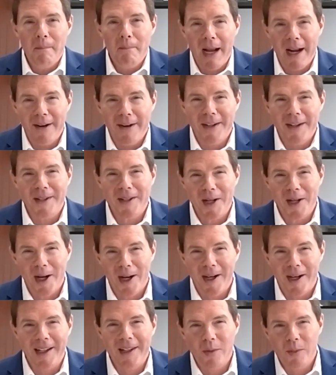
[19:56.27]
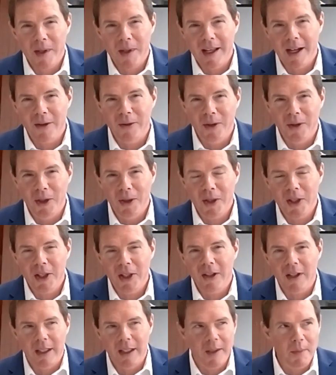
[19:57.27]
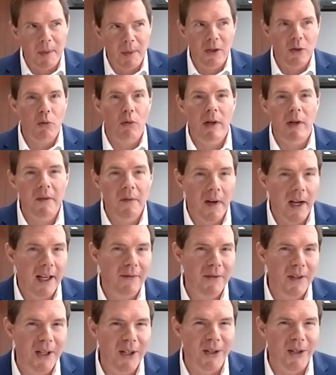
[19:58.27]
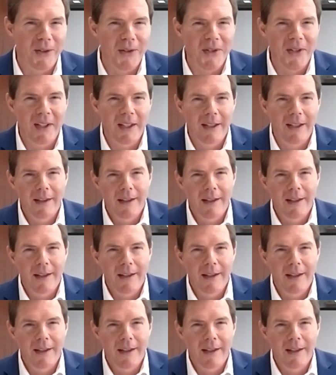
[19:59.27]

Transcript: Paris targets without nuclear. It's been 25 years